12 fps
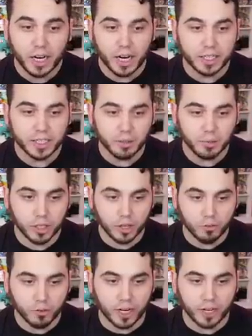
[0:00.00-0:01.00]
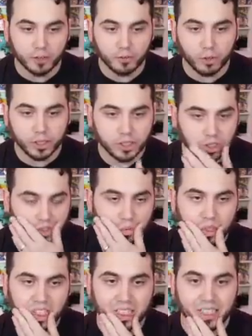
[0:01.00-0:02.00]
I think I'm going to go for echoed voice
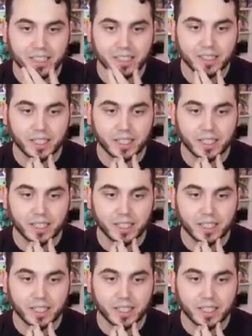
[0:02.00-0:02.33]
because